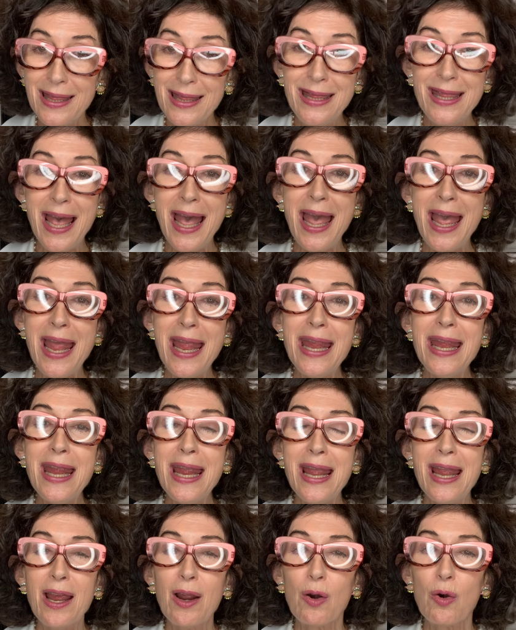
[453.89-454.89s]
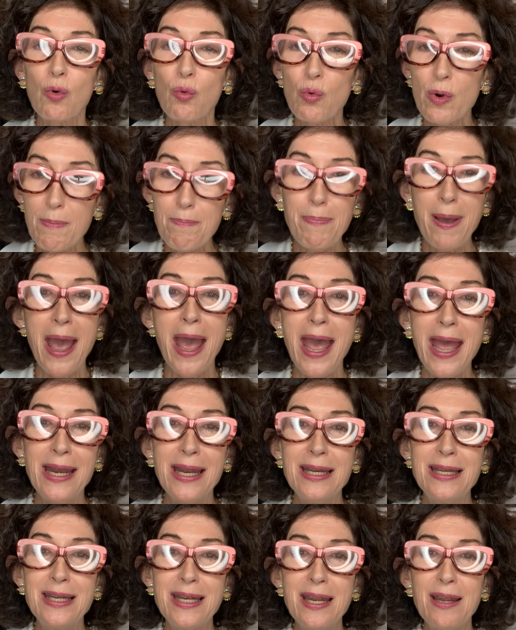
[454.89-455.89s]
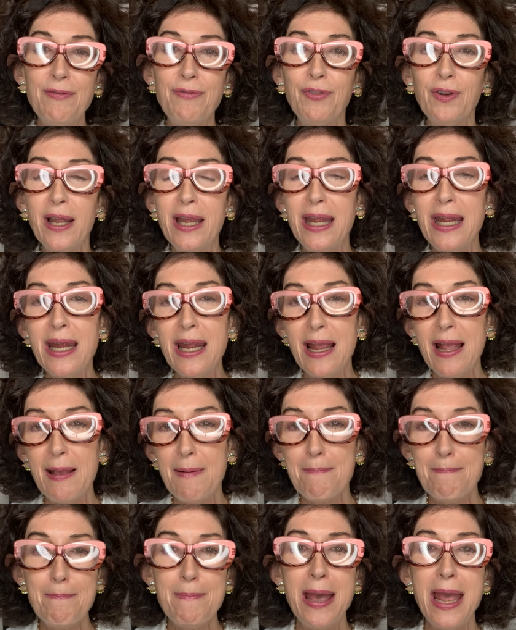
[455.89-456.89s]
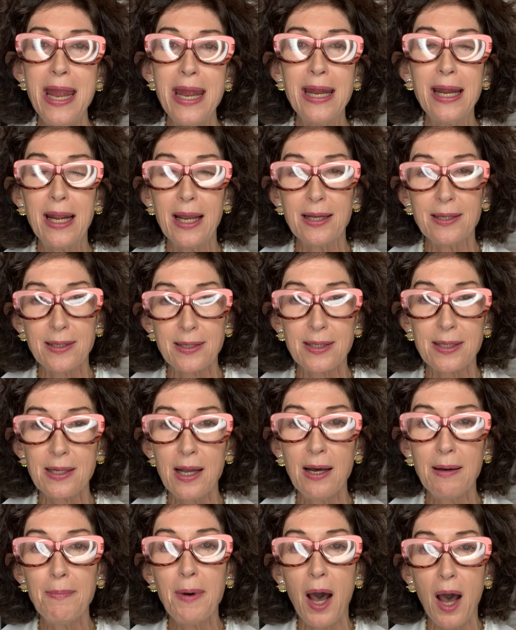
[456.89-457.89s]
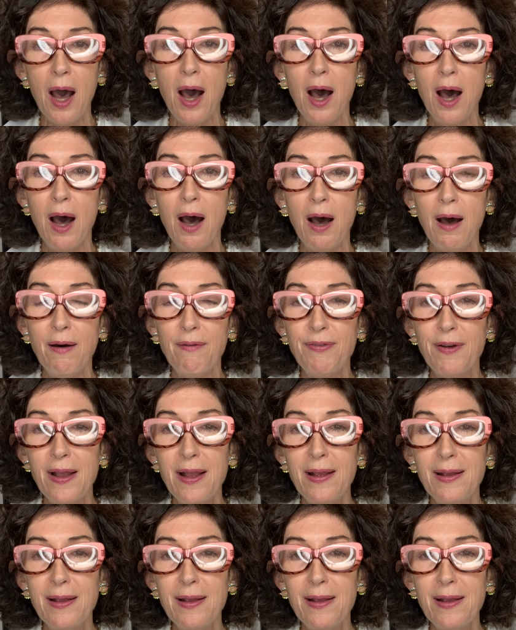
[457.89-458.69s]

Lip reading: they repetitively make some of,